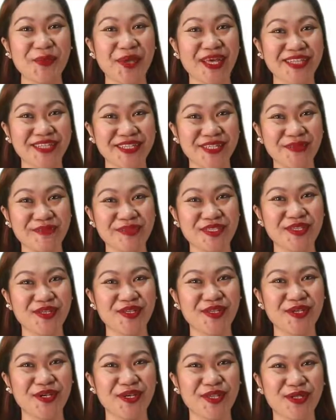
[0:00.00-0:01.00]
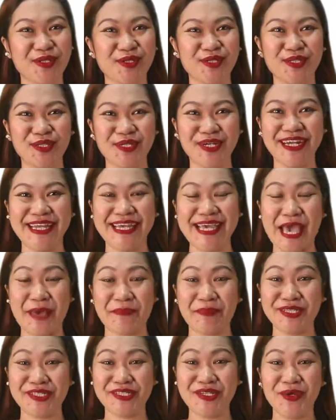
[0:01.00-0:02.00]
Welcome to another learning
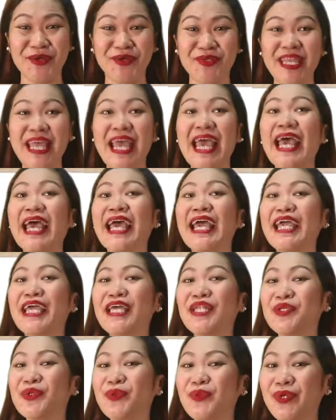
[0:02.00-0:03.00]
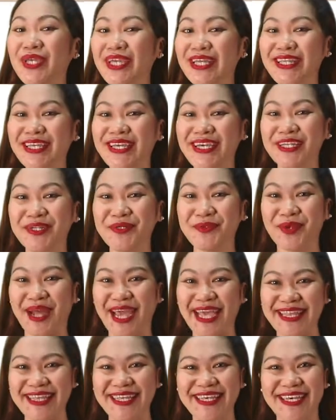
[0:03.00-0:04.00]
episode in Reading and
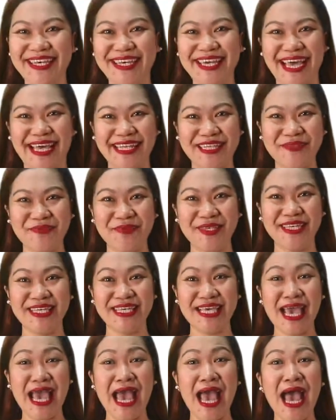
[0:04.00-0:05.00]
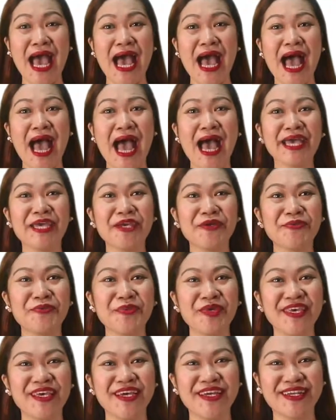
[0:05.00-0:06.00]
Writing Academy. I
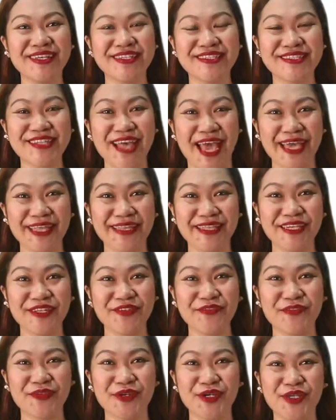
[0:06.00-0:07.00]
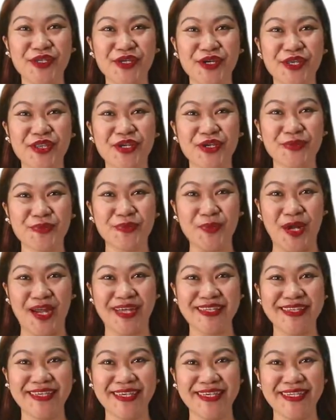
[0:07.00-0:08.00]
am beyond excited for another
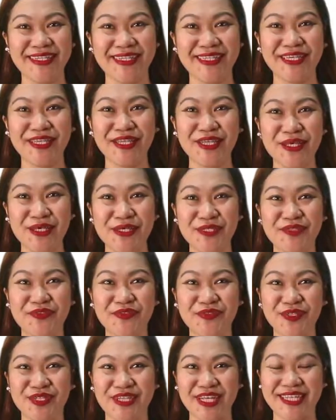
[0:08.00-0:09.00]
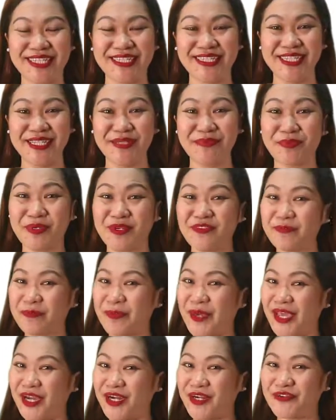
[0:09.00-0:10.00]
practical and useful lesson
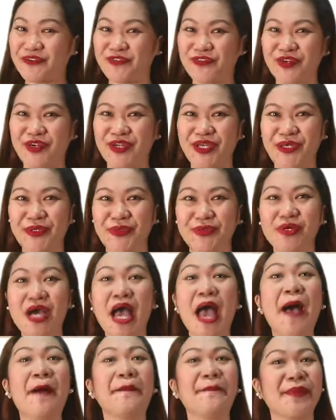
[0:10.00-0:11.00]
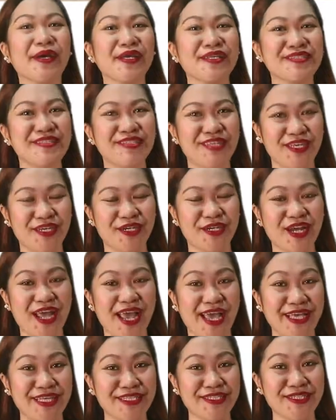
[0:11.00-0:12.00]
prepared for you, my senior
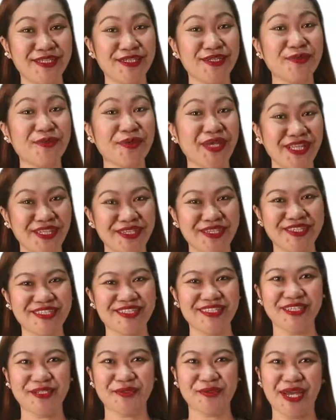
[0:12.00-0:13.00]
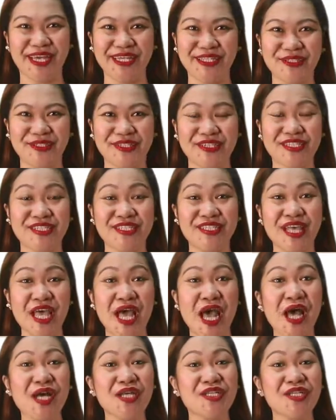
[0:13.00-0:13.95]
high school readers and writers.